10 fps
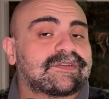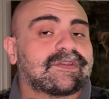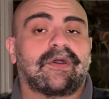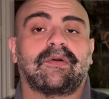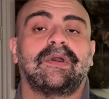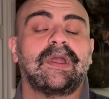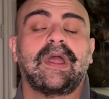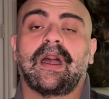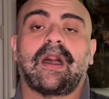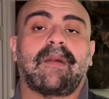So
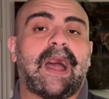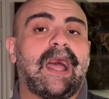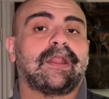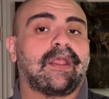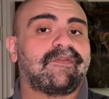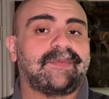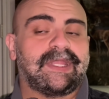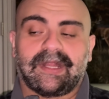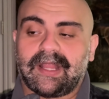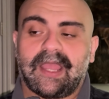um, I love me
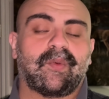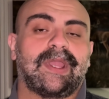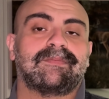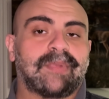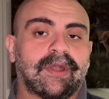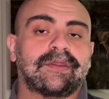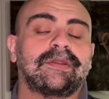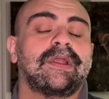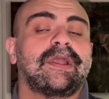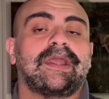a lightweight butter.